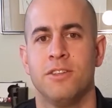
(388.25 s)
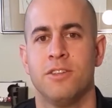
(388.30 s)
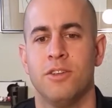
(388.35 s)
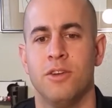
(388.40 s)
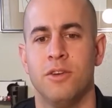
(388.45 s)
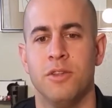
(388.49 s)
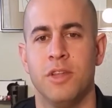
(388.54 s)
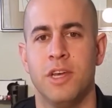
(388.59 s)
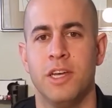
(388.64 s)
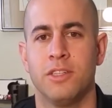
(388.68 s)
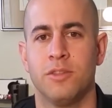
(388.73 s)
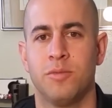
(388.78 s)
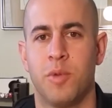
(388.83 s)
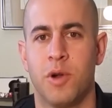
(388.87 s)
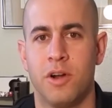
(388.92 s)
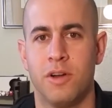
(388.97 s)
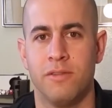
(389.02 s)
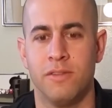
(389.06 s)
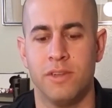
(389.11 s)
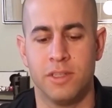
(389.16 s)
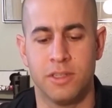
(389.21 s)
So that's
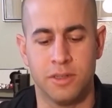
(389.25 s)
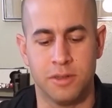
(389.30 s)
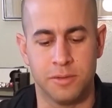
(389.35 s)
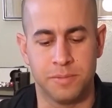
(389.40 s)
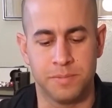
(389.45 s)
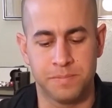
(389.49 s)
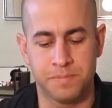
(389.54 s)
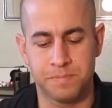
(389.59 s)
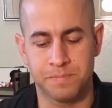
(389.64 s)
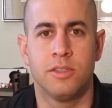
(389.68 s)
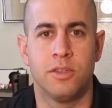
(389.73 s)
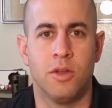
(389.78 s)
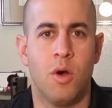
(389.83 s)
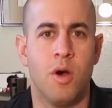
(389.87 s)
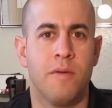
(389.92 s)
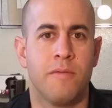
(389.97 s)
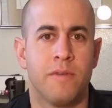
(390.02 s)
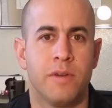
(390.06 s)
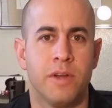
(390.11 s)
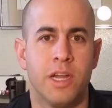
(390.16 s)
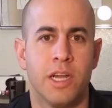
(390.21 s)
part of it too. So
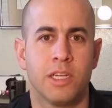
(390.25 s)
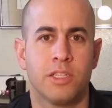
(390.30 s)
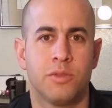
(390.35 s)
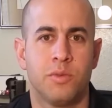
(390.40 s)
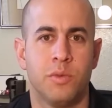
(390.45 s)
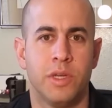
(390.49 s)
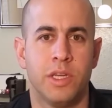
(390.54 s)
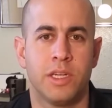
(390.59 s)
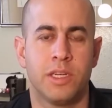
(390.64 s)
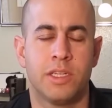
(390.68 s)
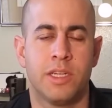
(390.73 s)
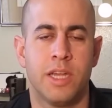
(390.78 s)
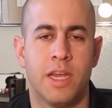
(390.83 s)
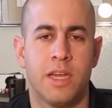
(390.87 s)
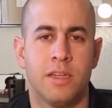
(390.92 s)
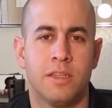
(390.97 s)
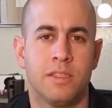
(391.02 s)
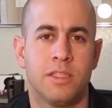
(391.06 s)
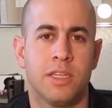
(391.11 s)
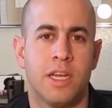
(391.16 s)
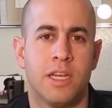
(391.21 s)
up for next week,
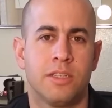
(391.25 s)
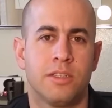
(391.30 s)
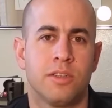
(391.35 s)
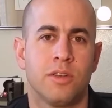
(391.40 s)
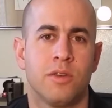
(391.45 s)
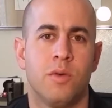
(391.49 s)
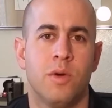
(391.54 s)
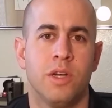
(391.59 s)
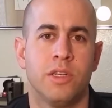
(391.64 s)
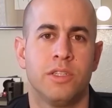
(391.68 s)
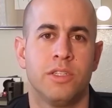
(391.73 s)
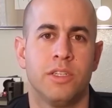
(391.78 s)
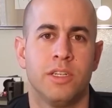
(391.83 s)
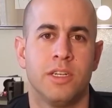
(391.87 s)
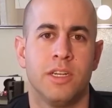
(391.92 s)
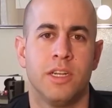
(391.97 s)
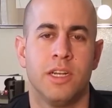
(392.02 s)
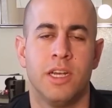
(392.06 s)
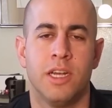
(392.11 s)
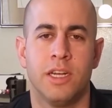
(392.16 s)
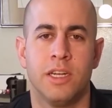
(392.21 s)
Dan's asked a
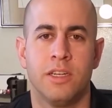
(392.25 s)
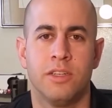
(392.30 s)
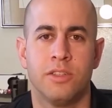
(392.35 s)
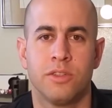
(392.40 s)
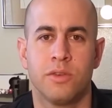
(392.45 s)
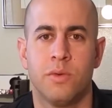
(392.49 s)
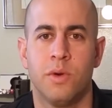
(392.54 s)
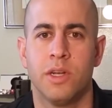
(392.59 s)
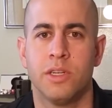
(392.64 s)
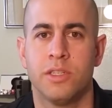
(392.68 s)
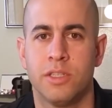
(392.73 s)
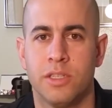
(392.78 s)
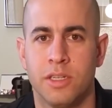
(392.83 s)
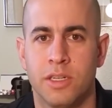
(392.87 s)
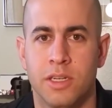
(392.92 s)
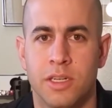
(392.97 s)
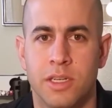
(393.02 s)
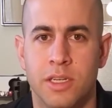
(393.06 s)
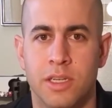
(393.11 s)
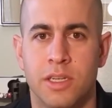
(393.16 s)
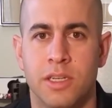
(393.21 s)
question, and his
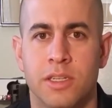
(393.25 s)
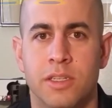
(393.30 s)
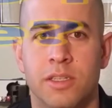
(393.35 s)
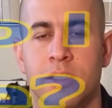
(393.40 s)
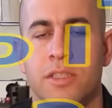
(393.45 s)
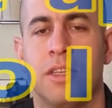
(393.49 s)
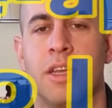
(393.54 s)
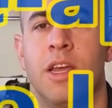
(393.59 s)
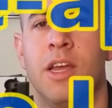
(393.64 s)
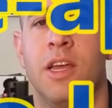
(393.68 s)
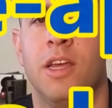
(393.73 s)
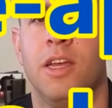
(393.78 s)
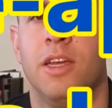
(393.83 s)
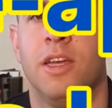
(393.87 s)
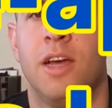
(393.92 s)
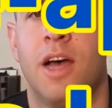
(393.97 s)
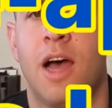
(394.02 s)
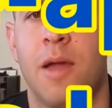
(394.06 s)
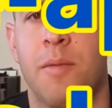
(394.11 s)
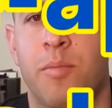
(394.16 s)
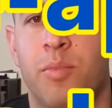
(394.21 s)
question is,
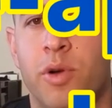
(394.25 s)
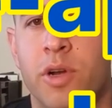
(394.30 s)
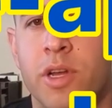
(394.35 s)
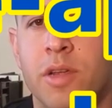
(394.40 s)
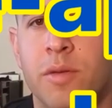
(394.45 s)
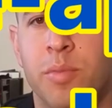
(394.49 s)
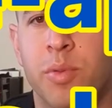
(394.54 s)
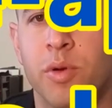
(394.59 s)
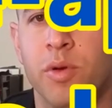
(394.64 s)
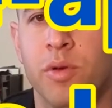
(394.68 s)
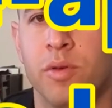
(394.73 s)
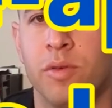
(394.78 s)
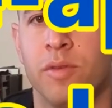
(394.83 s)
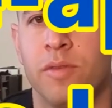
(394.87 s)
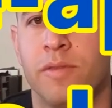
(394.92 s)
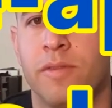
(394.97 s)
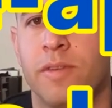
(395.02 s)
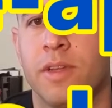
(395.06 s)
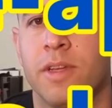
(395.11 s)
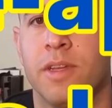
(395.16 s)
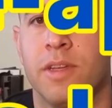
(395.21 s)
"I'm
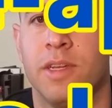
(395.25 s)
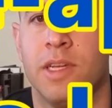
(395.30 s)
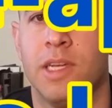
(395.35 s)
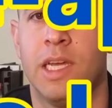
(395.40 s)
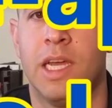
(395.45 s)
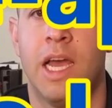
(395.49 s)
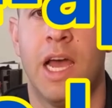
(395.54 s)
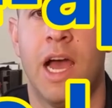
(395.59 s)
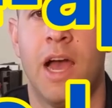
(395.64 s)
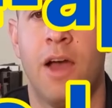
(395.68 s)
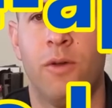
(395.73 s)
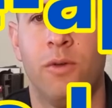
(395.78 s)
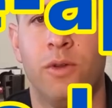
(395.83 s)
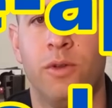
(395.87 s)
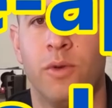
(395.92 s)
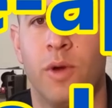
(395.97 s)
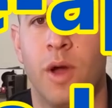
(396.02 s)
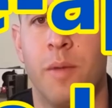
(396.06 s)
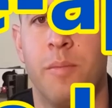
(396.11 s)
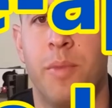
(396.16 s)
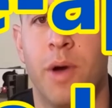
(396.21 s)
pre-approved. How
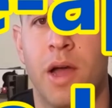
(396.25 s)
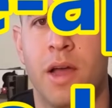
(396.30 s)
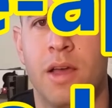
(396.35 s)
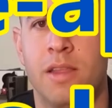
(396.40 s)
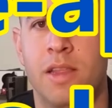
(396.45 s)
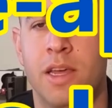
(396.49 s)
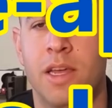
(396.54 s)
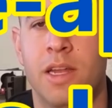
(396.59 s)
do I buy